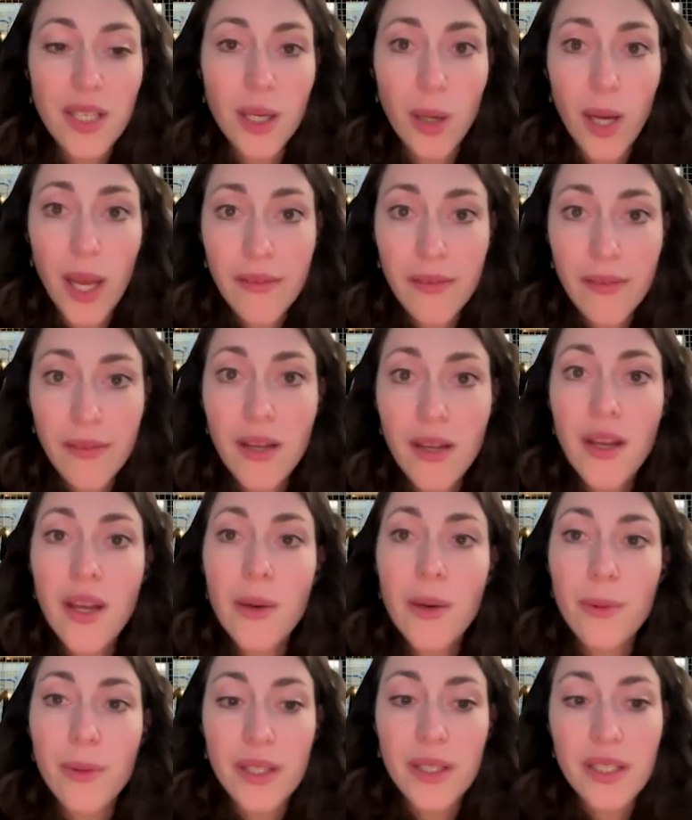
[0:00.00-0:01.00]
However,
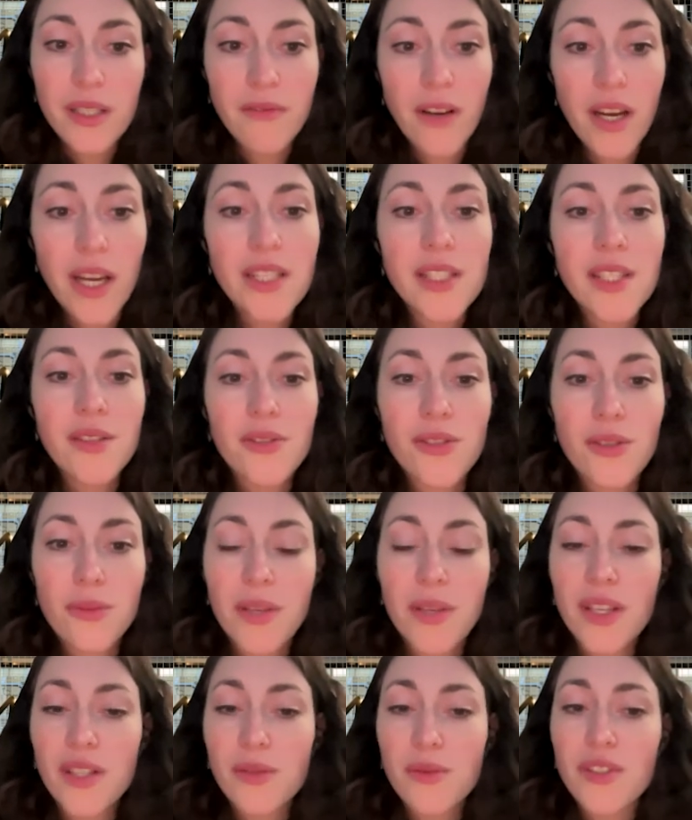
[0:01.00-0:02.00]
we'd advise you to
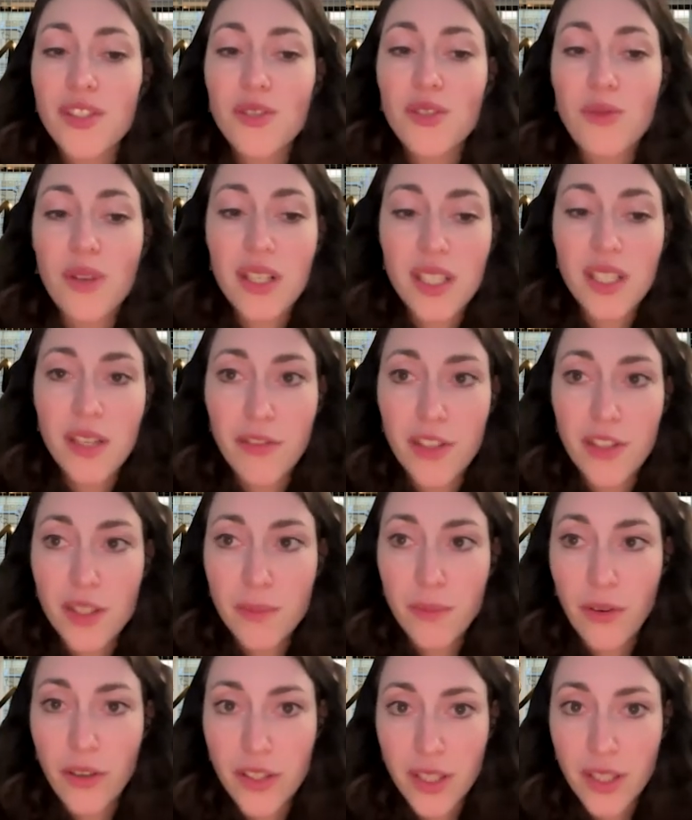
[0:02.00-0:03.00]
be as restrictive
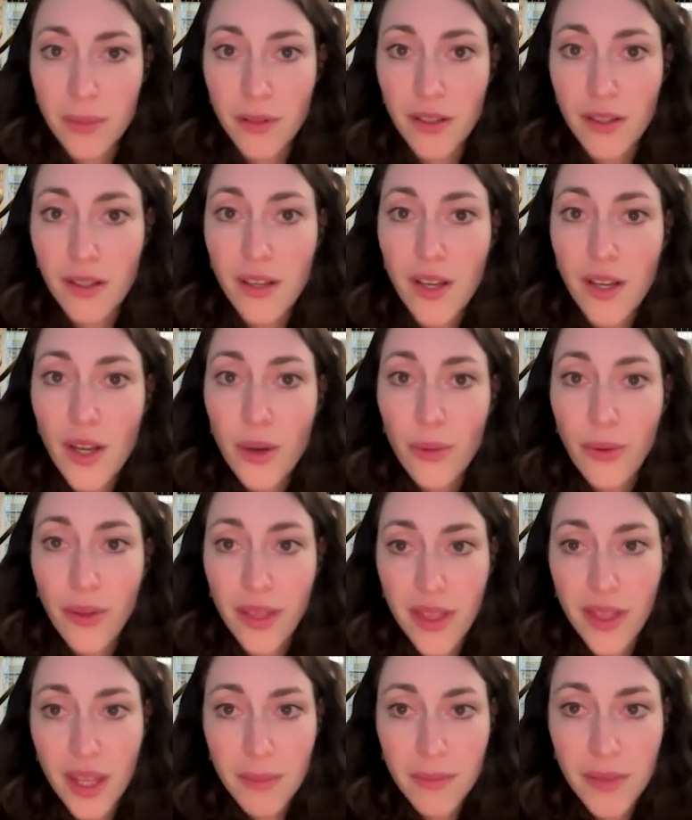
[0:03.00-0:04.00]
as possible
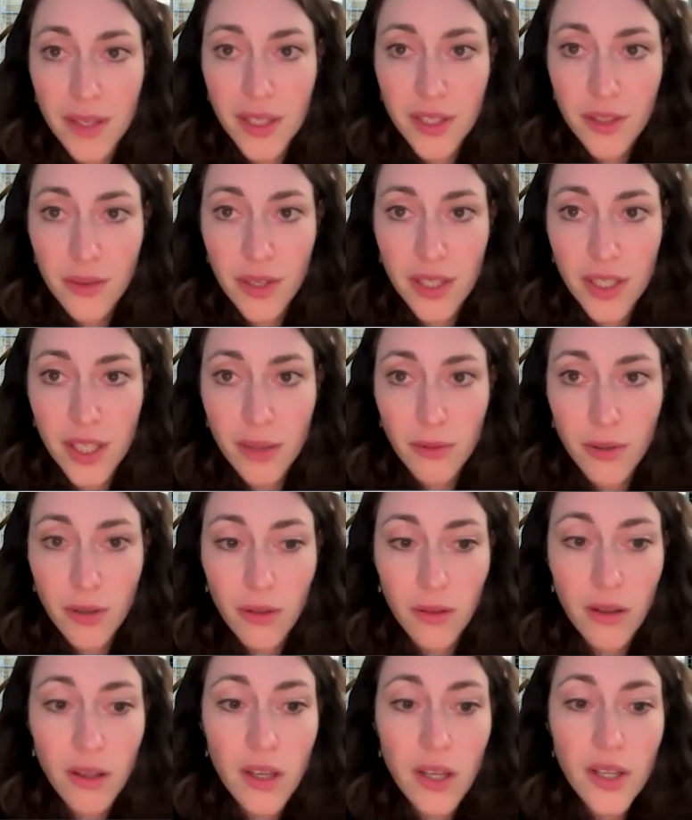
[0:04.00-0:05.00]
with the administrator
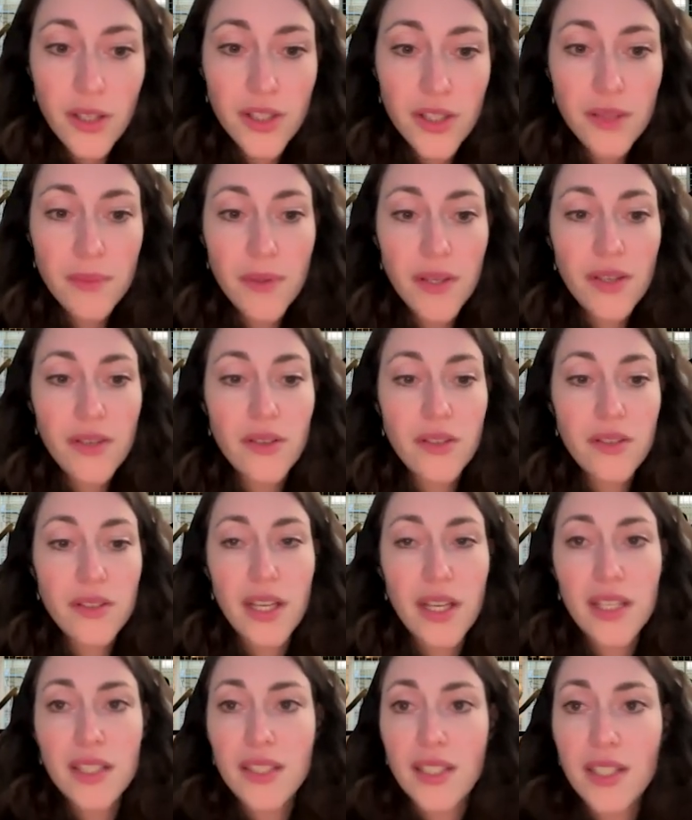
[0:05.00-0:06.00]
role, just
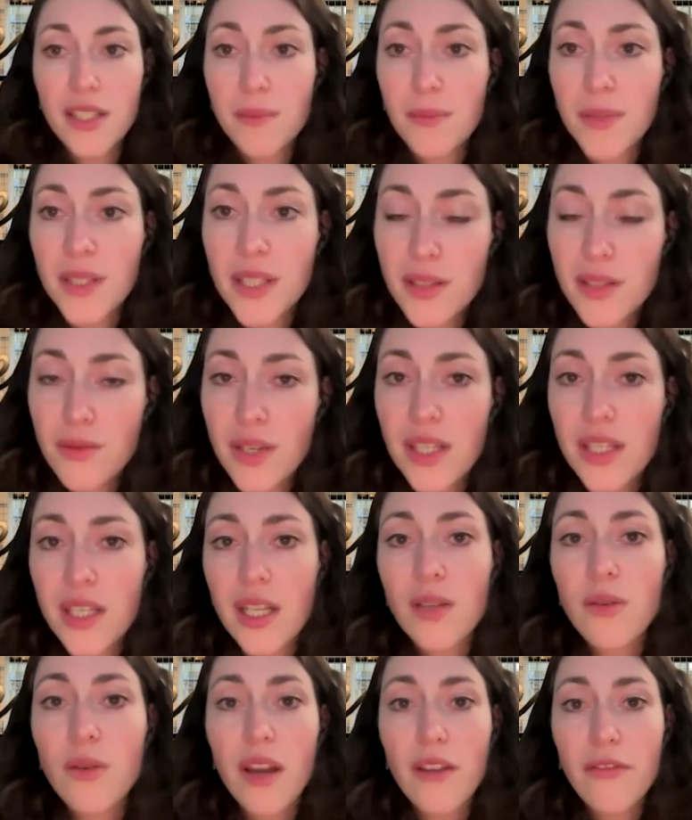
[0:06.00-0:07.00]
because as an
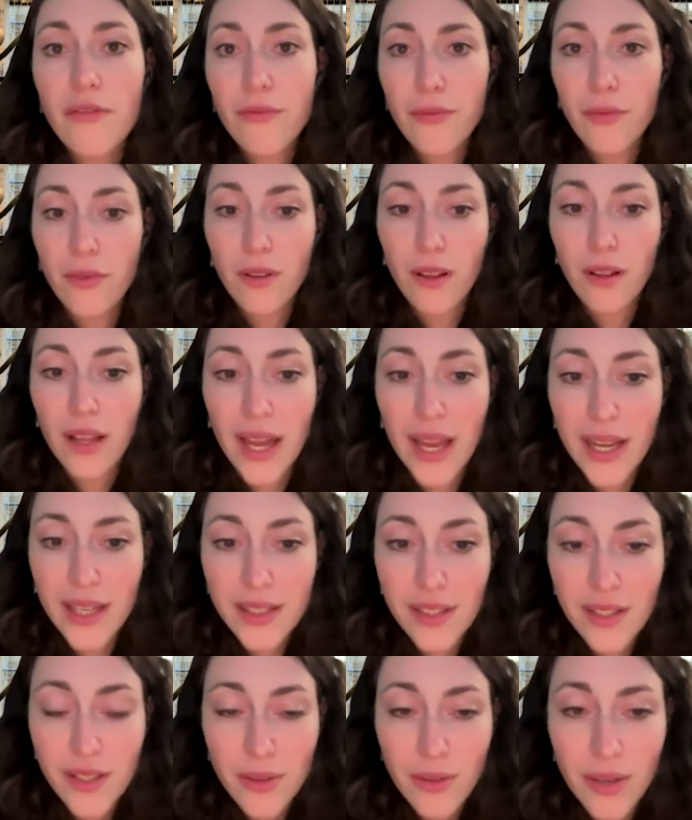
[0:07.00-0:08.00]
administrator, you have full
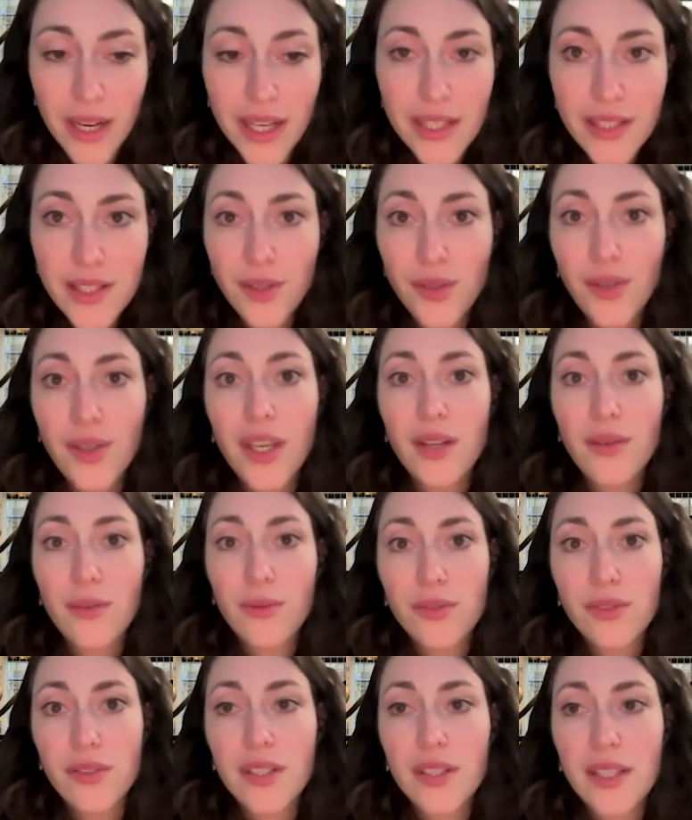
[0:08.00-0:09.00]
access rights, so you can
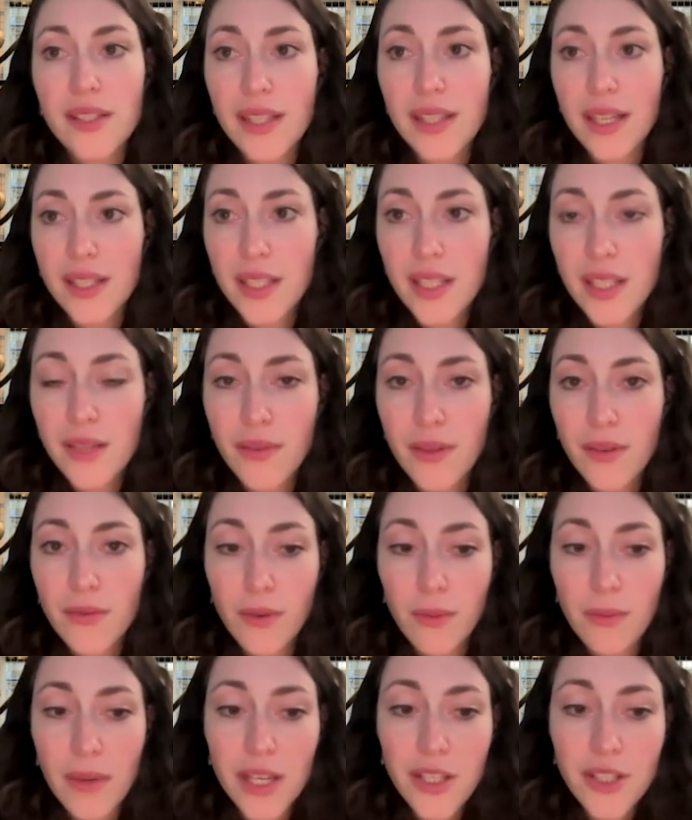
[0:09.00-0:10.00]
also see sensitive
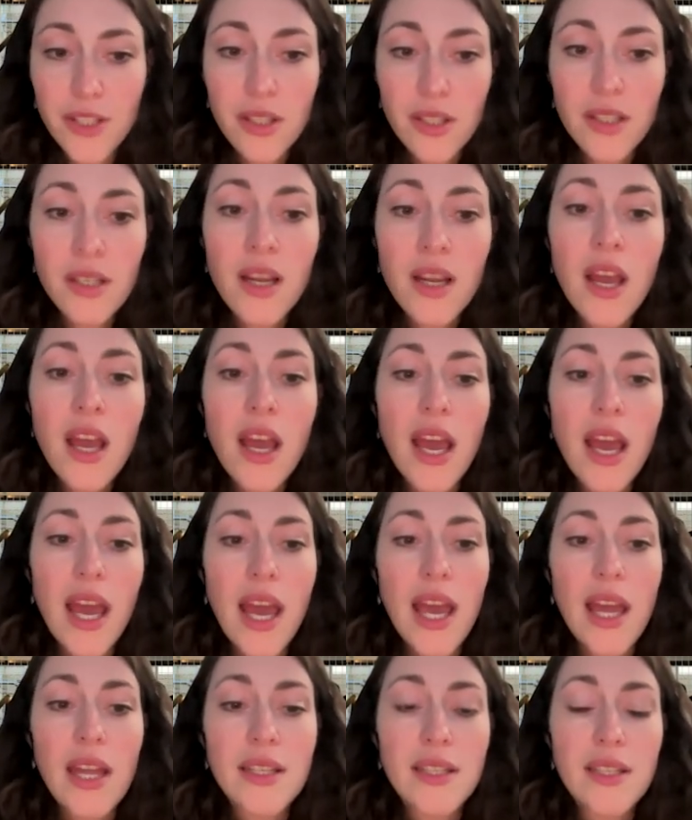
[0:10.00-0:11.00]
information,
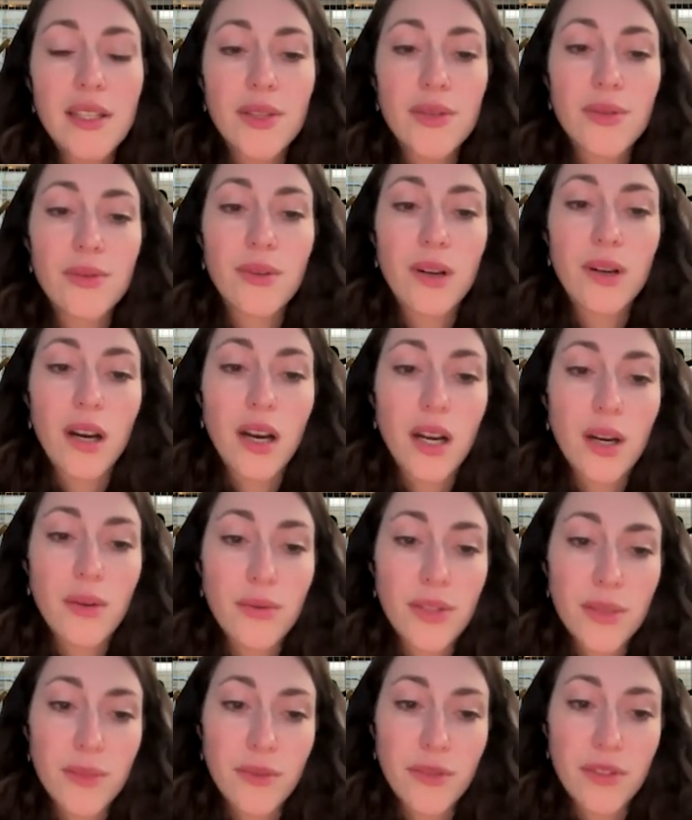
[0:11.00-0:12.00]
and you are
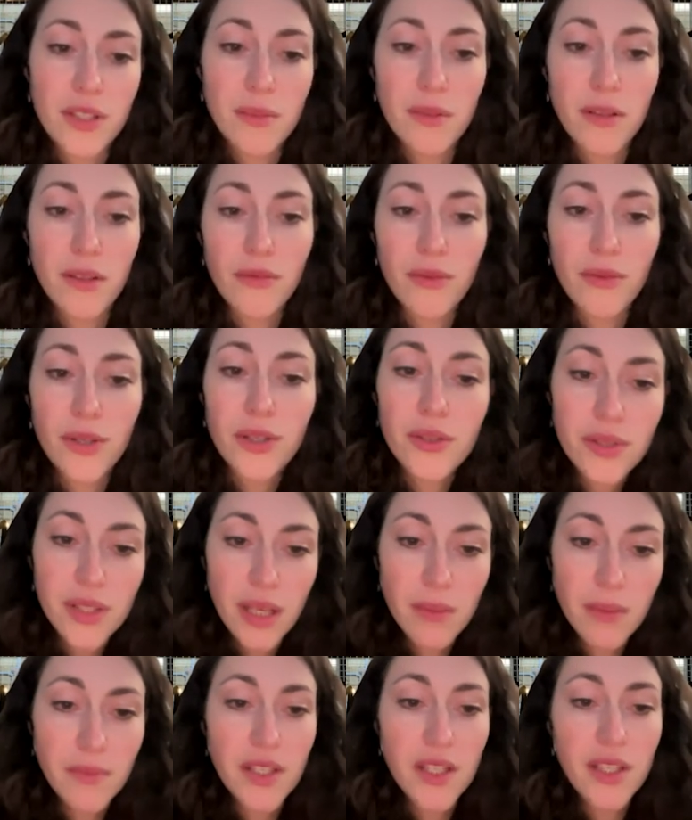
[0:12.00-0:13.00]
responsible for
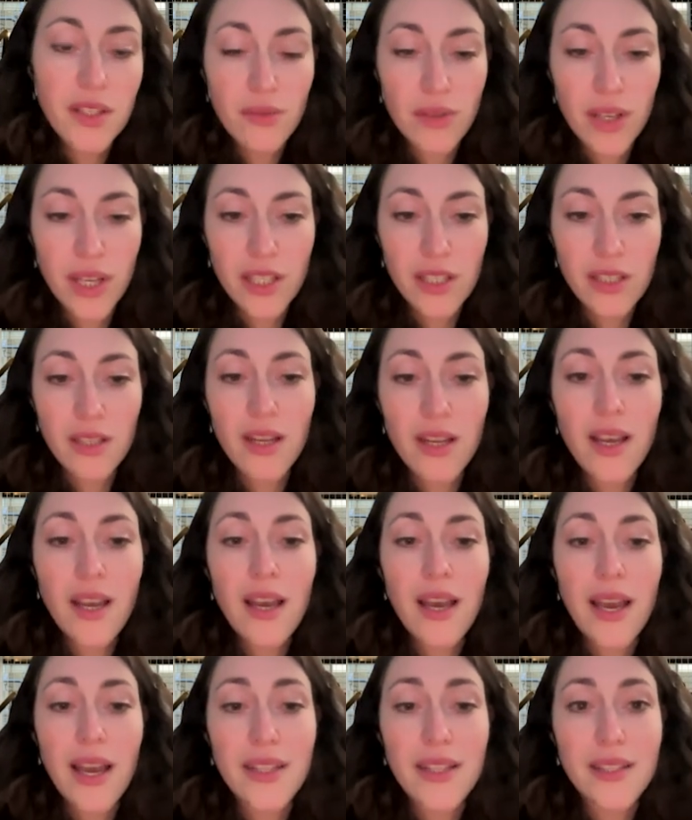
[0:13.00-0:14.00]
user administration
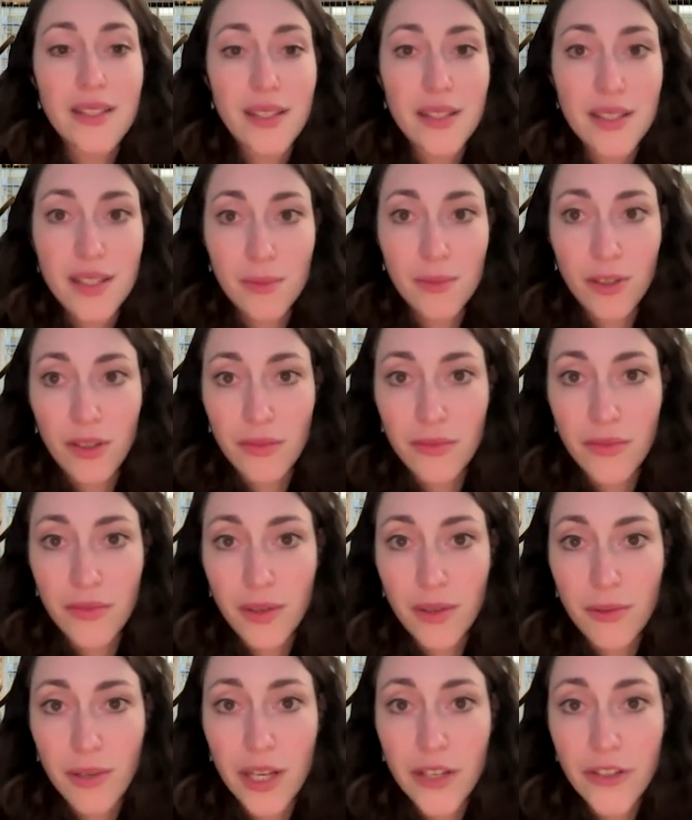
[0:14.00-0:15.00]
and system
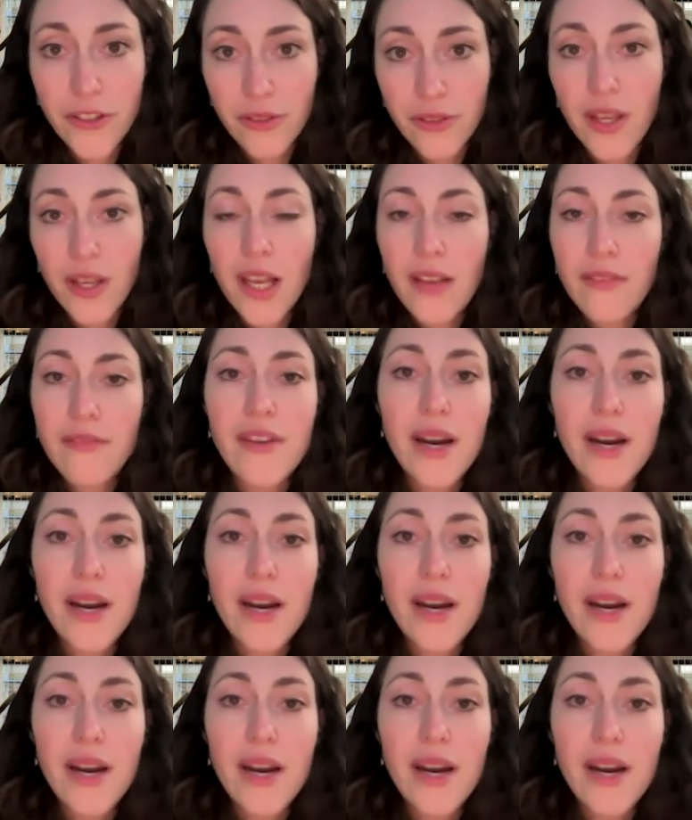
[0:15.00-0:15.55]
configuration.